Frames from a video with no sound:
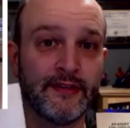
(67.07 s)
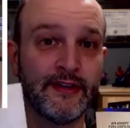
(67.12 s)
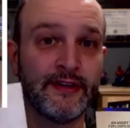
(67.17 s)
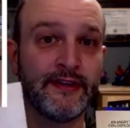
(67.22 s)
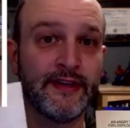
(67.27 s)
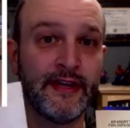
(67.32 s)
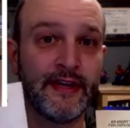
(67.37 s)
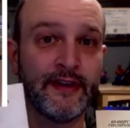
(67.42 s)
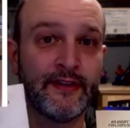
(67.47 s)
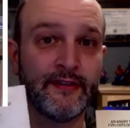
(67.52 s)

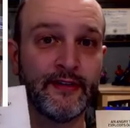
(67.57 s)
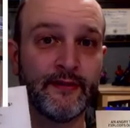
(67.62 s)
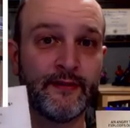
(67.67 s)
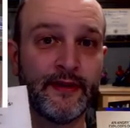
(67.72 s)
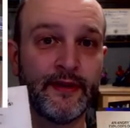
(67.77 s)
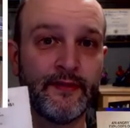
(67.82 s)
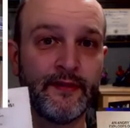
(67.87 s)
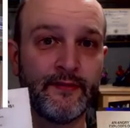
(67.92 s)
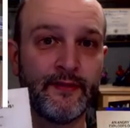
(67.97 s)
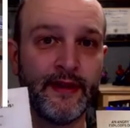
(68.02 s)
take a little
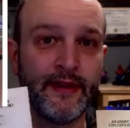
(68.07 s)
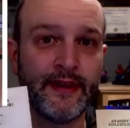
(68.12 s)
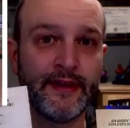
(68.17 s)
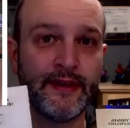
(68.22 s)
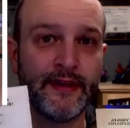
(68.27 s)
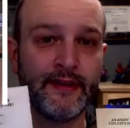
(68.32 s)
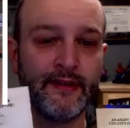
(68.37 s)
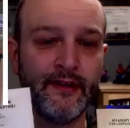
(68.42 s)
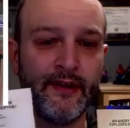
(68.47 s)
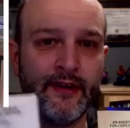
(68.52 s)
bit of the black
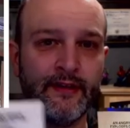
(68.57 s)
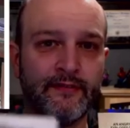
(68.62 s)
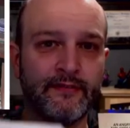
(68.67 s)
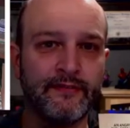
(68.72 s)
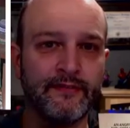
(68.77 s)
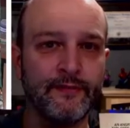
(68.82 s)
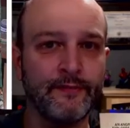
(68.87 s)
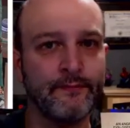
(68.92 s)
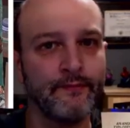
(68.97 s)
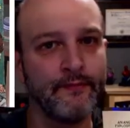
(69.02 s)
ink
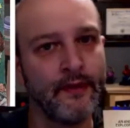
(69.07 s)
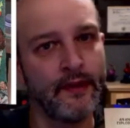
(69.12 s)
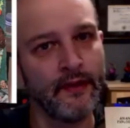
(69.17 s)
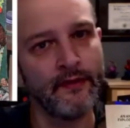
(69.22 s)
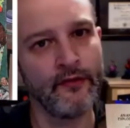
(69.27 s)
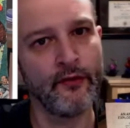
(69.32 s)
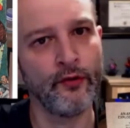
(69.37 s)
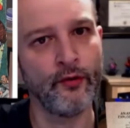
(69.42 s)
off, but the whole